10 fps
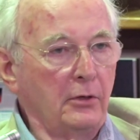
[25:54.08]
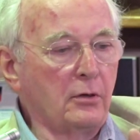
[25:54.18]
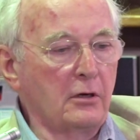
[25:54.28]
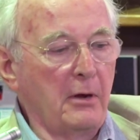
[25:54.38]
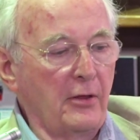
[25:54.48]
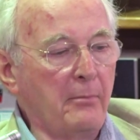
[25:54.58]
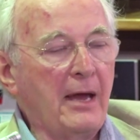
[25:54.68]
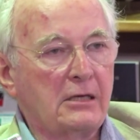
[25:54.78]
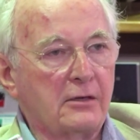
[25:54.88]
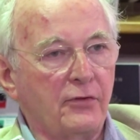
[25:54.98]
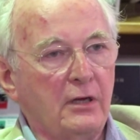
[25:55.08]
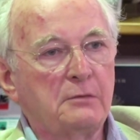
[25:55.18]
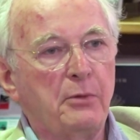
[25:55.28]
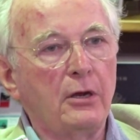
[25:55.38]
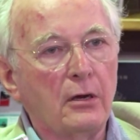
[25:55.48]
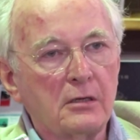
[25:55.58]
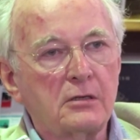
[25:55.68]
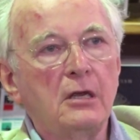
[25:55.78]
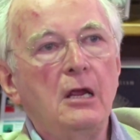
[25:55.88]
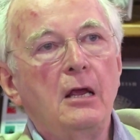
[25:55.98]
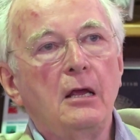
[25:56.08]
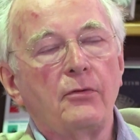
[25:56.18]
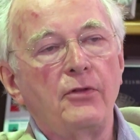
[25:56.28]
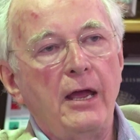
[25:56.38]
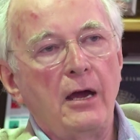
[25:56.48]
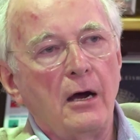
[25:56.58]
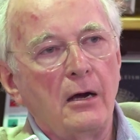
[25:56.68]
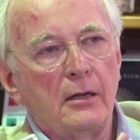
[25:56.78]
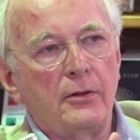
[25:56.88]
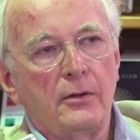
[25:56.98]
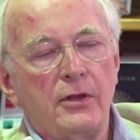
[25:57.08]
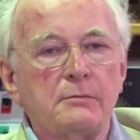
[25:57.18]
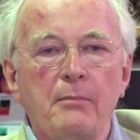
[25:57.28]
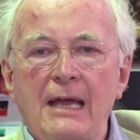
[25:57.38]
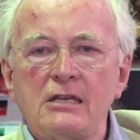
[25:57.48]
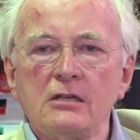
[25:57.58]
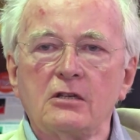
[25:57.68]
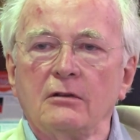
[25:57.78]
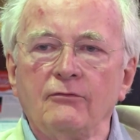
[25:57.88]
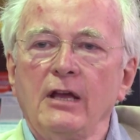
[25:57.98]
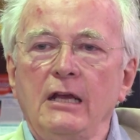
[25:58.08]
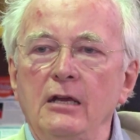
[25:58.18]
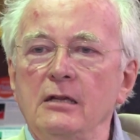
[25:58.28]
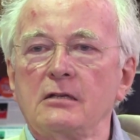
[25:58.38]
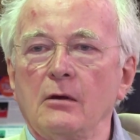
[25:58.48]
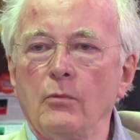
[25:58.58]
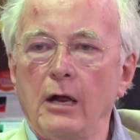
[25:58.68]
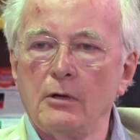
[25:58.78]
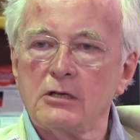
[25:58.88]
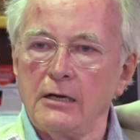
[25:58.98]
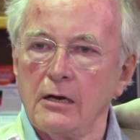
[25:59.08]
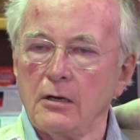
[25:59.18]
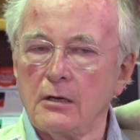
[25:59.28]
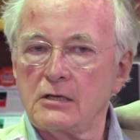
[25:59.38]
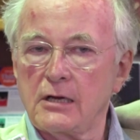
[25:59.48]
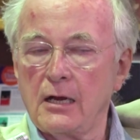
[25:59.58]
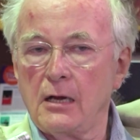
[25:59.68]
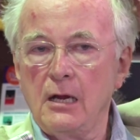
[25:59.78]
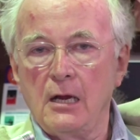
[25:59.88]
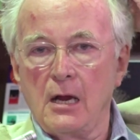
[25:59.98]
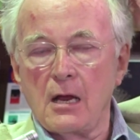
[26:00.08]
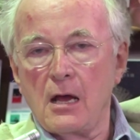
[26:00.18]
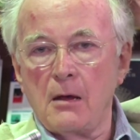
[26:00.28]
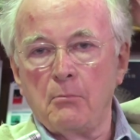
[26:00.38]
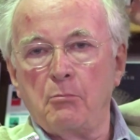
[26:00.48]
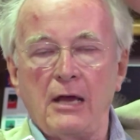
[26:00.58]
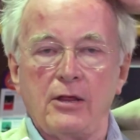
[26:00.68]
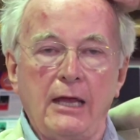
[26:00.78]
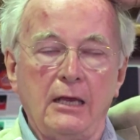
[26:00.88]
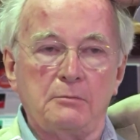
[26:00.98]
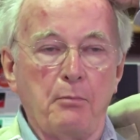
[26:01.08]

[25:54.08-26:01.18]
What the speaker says: talk about the mass of things because this mass is conveyed in some way, which I don't understand, by the Higgs